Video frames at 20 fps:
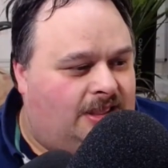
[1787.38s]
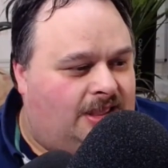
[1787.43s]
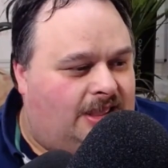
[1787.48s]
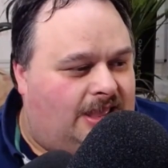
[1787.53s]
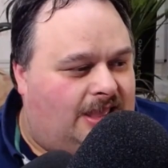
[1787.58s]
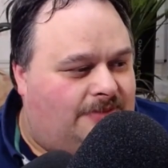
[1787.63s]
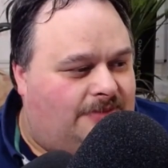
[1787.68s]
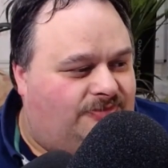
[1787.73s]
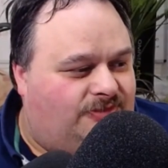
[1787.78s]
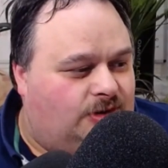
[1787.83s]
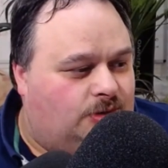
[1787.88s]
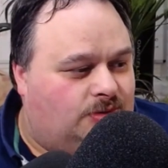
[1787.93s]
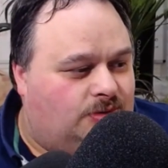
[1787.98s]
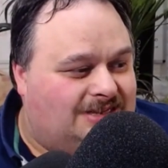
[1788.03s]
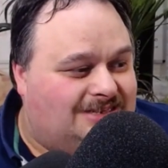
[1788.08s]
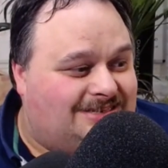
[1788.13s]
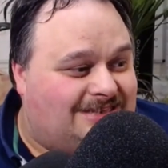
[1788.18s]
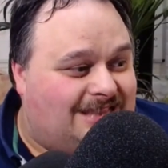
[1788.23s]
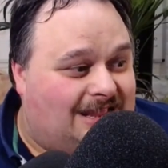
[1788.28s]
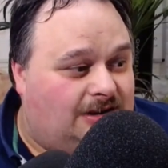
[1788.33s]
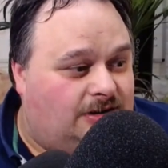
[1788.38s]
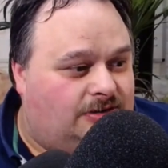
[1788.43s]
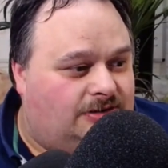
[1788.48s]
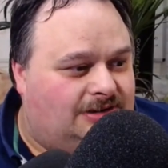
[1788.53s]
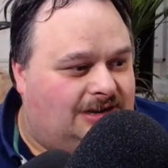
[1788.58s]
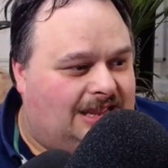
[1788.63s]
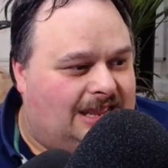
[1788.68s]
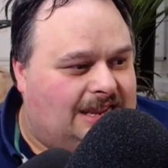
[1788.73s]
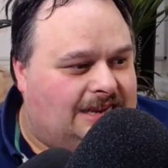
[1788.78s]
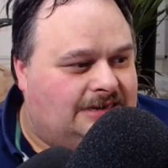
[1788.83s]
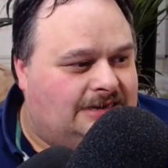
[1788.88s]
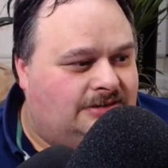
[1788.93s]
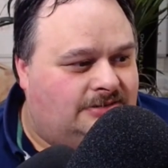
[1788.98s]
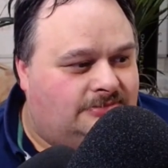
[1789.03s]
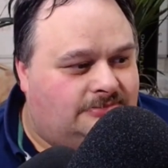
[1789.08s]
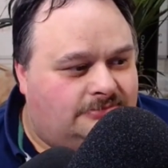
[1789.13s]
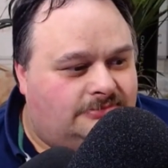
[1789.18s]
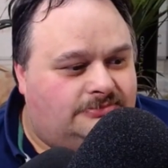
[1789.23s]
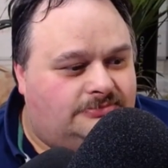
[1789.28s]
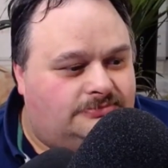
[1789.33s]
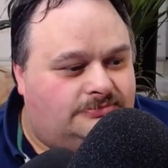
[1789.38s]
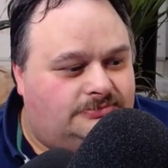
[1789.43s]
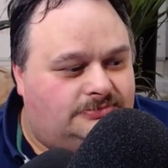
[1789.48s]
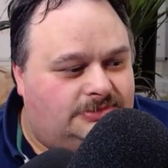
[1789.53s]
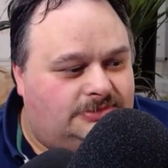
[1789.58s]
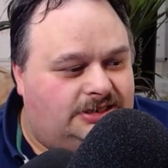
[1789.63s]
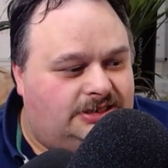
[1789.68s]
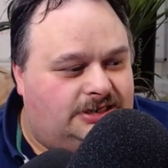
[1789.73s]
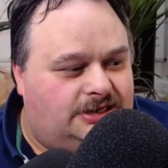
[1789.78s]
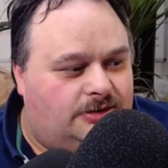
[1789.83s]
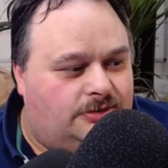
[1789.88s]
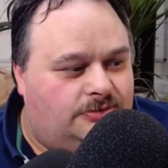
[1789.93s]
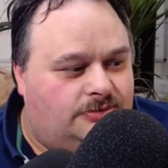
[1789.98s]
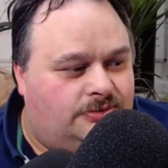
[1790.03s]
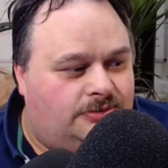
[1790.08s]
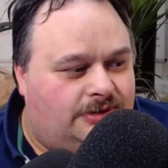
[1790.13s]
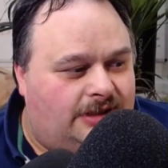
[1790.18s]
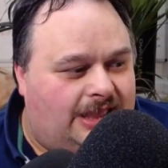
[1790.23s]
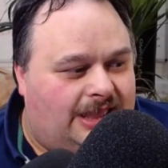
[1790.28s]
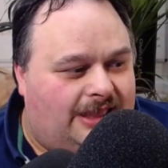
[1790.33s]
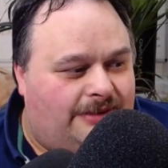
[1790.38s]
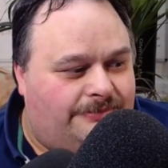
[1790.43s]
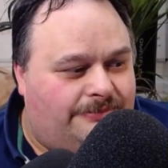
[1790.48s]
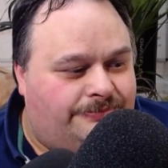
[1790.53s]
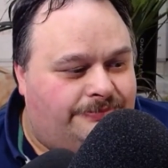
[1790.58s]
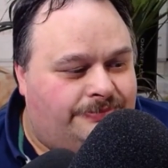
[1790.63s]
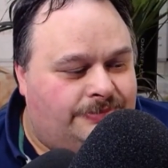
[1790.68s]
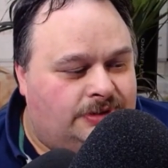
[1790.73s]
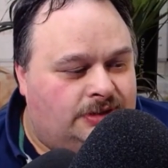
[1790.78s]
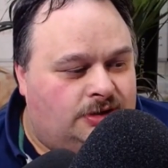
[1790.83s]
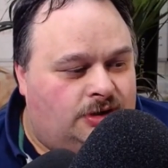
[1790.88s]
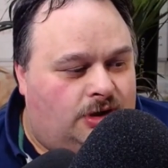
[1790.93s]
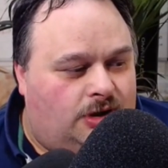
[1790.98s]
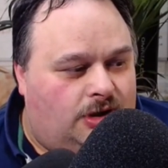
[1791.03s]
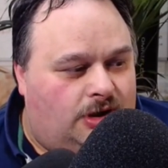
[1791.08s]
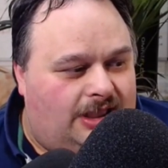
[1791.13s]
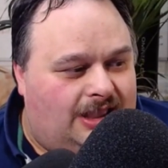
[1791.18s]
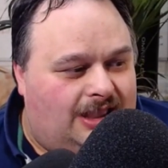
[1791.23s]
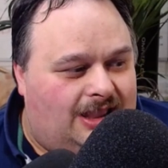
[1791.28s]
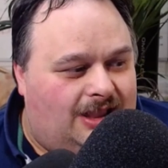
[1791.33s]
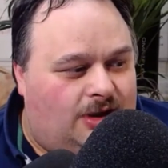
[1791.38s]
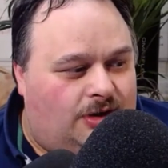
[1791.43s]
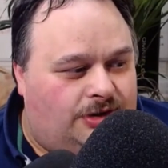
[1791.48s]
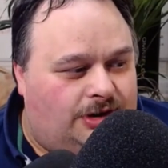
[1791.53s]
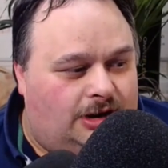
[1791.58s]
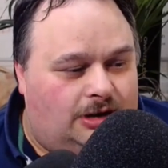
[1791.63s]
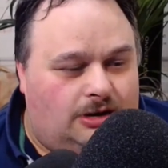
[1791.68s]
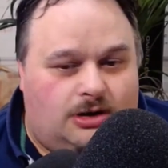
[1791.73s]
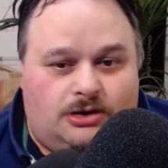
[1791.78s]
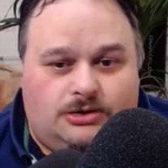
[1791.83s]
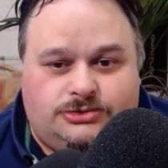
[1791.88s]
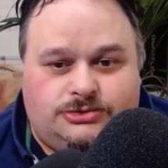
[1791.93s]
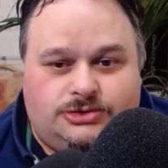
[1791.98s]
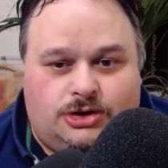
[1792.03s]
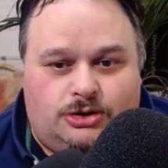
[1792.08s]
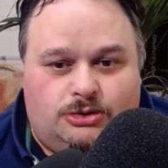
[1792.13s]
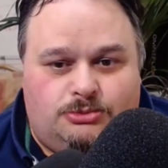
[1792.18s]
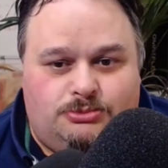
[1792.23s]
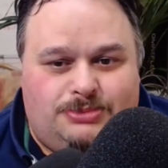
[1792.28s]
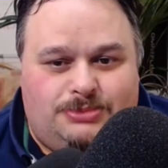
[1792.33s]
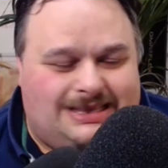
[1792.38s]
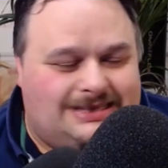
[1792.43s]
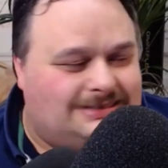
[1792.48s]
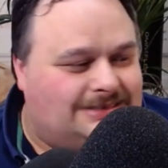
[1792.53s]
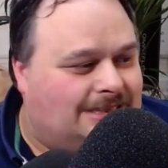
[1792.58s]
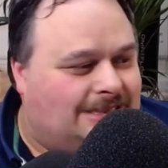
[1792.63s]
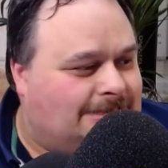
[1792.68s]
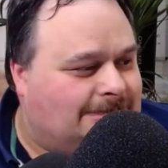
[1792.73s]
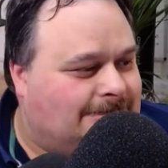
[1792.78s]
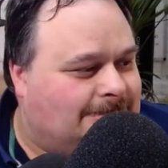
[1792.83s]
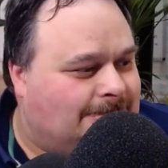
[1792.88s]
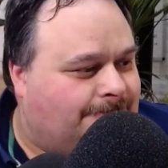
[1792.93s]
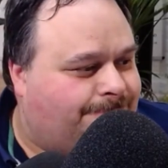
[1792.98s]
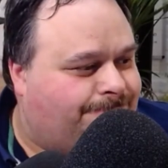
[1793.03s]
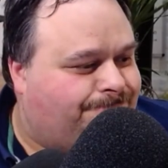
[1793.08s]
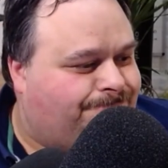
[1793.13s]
If you're going to sell online, you know, on a long-term basis.